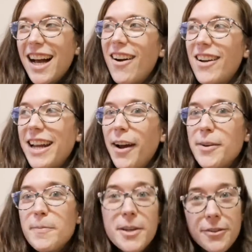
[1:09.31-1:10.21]
I
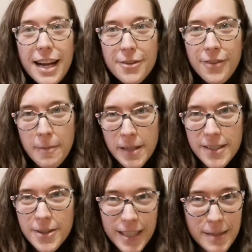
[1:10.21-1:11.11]
hope you have had a
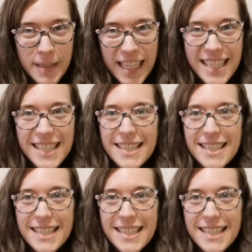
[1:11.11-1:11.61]
fabulous Christmas.